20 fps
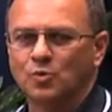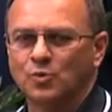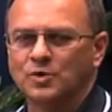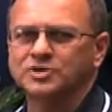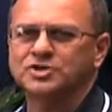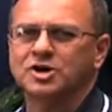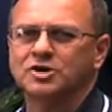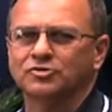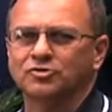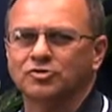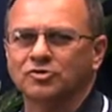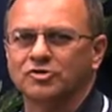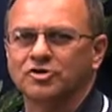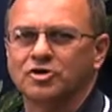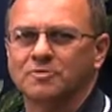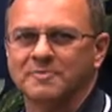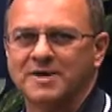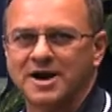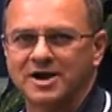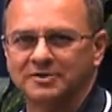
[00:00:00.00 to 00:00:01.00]
We talked
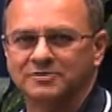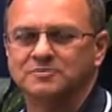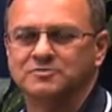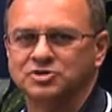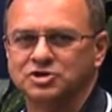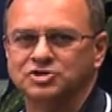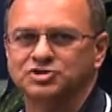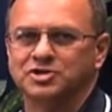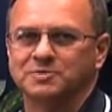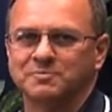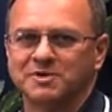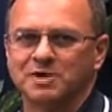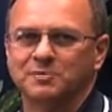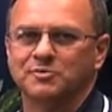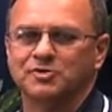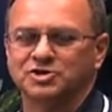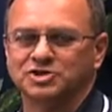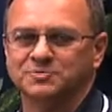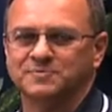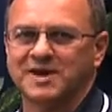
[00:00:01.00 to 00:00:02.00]
earlier about using
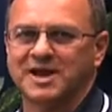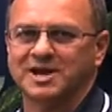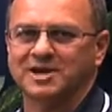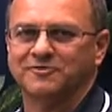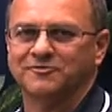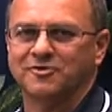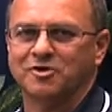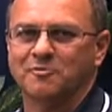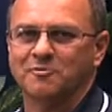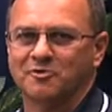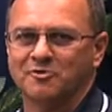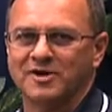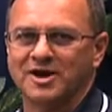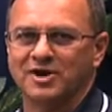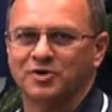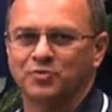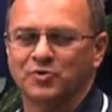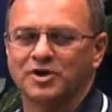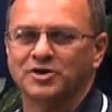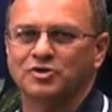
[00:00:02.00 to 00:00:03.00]
minimal expanding foam
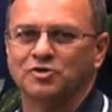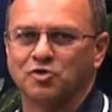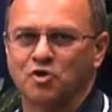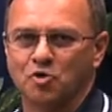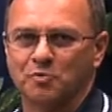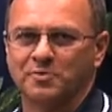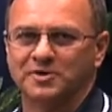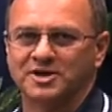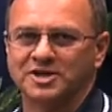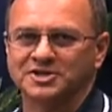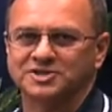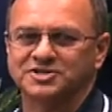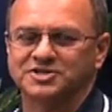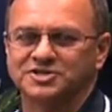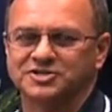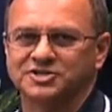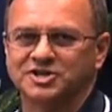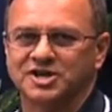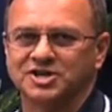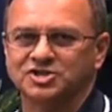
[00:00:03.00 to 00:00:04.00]
around window openings
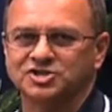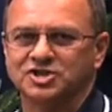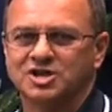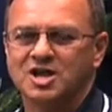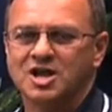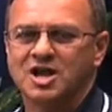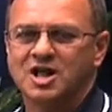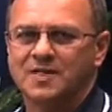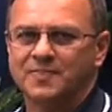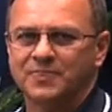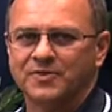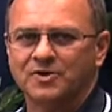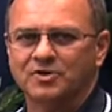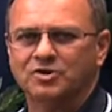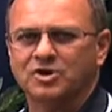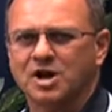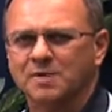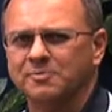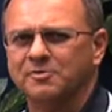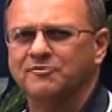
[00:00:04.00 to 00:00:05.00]
and such. There are
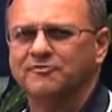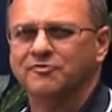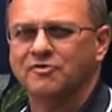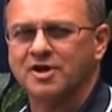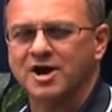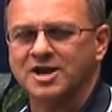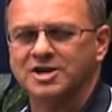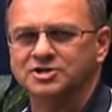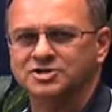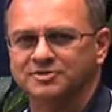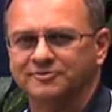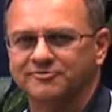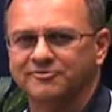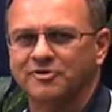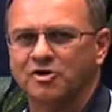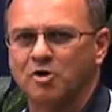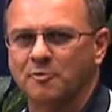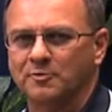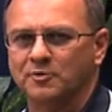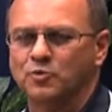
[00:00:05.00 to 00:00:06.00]
a couple of varieties of
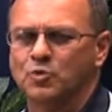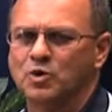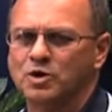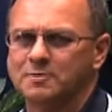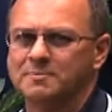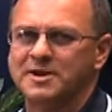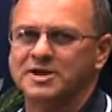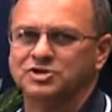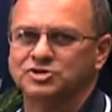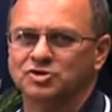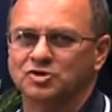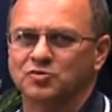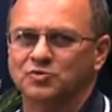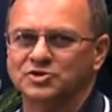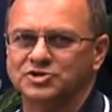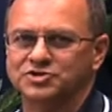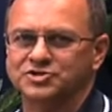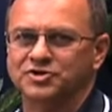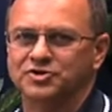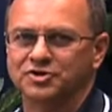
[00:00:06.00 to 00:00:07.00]
foam. We want to make sure
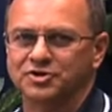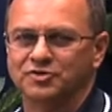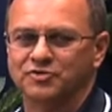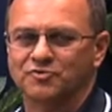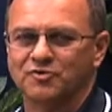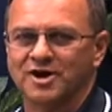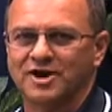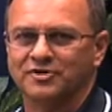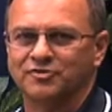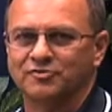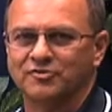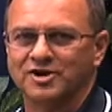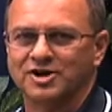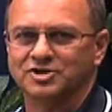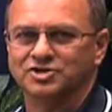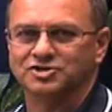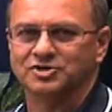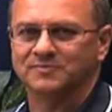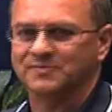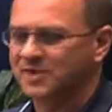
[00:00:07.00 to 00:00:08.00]
we steer you the right
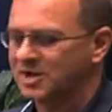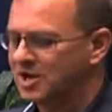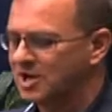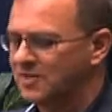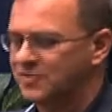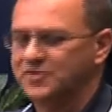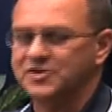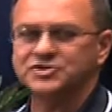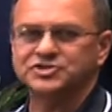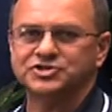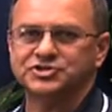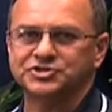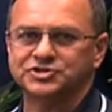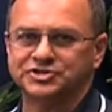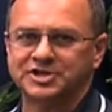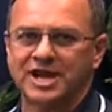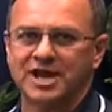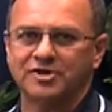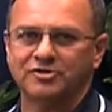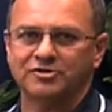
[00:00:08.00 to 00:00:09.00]
direction. This is
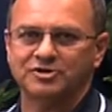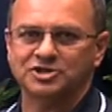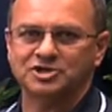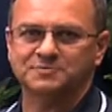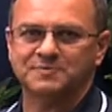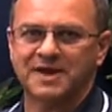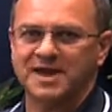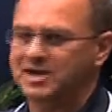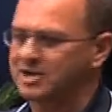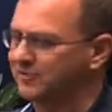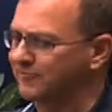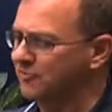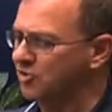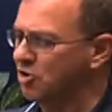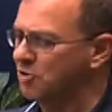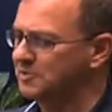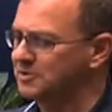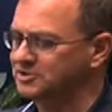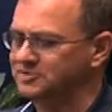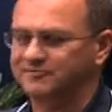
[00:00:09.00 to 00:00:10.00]
standard expanding
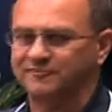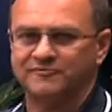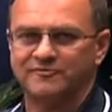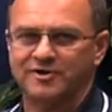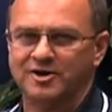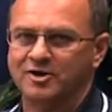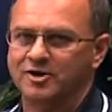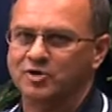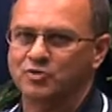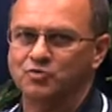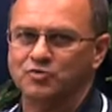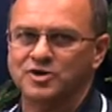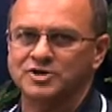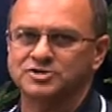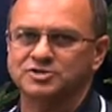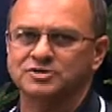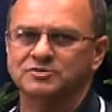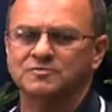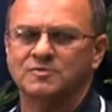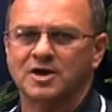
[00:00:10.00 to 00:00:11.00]
foam. It's very
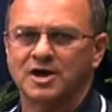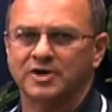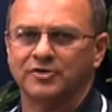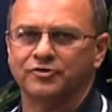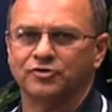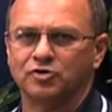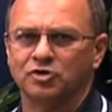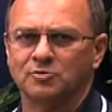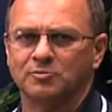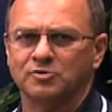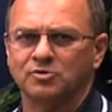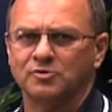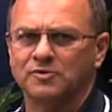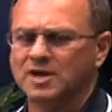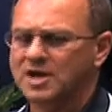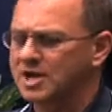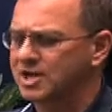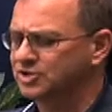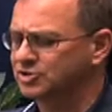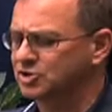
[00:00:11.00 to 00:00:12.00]
rigid and durable.
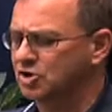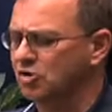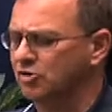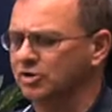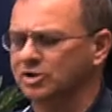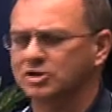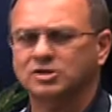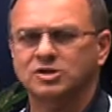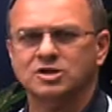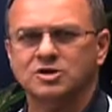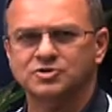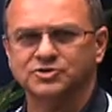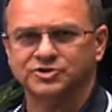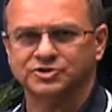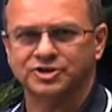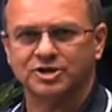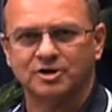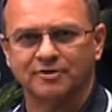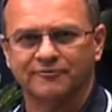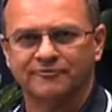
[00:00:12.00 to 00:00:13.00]
It's called a
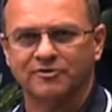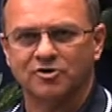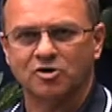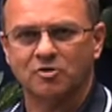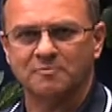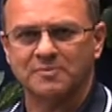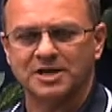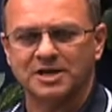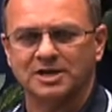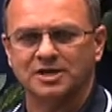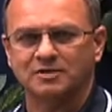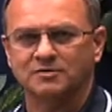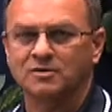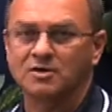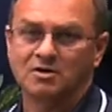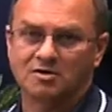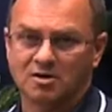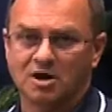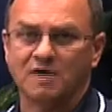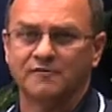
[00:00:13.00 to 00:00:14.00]
closed cell foam, meaning
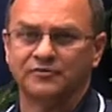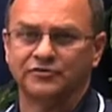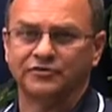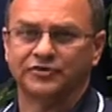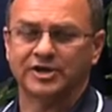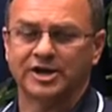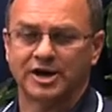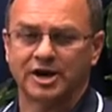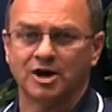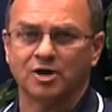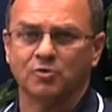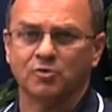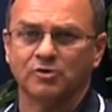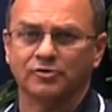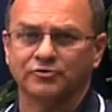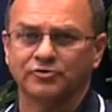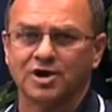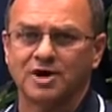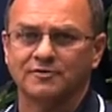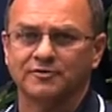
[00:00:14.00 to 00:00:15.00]
obviously air
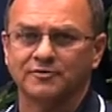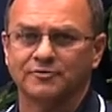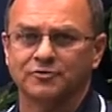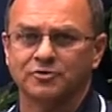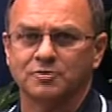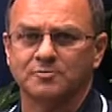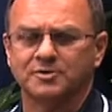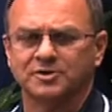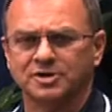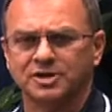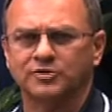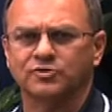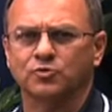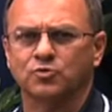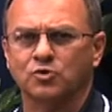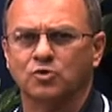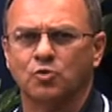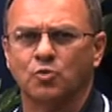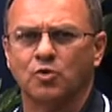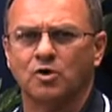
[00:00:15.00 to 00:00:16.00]
won't travel through it, but neither
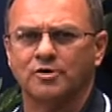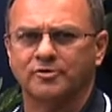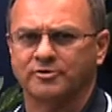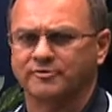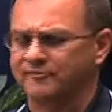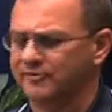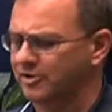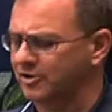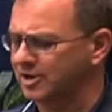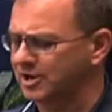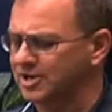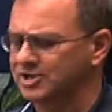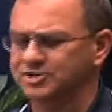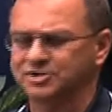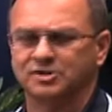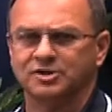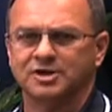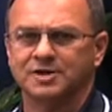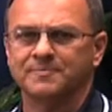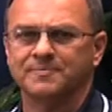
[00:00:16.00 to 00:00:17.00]
will water very
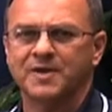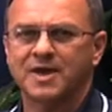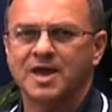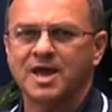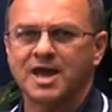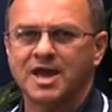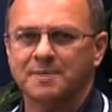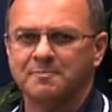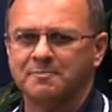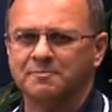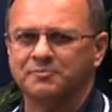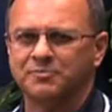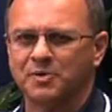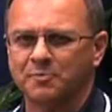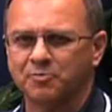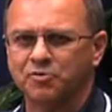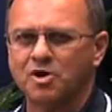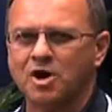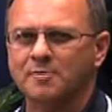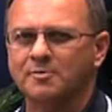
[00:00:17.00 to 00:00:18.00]
easily.
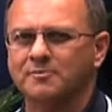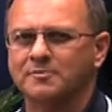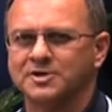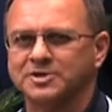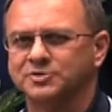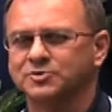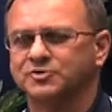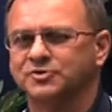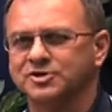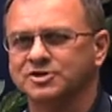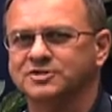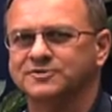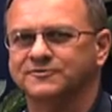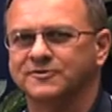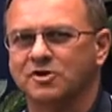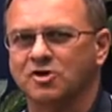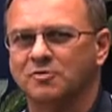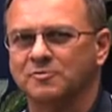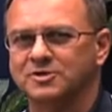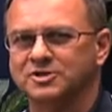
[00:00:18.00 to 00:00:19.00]
The problem is with this
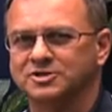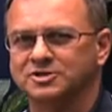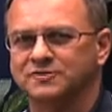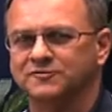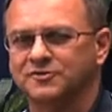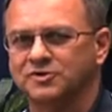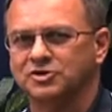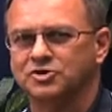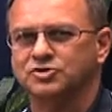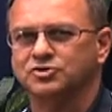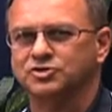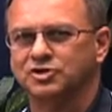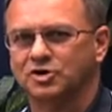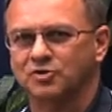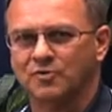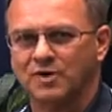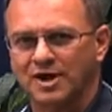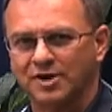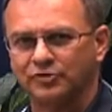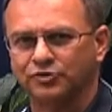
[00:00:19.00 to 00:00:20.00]
foam is if you use it
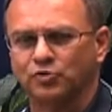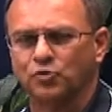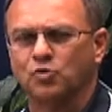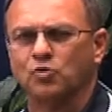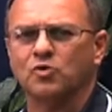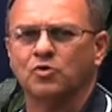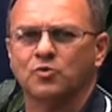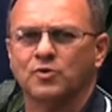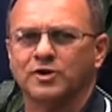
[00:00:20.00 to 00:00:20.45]
around door or